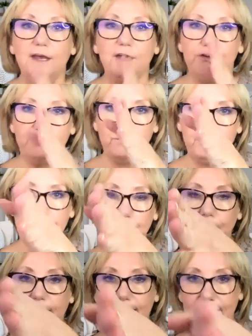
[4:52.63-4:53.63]
You should be
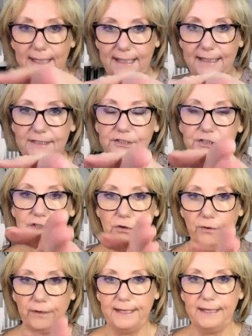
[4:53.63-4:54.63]
looking into
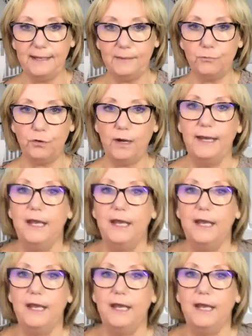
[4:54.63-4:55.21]
your camera,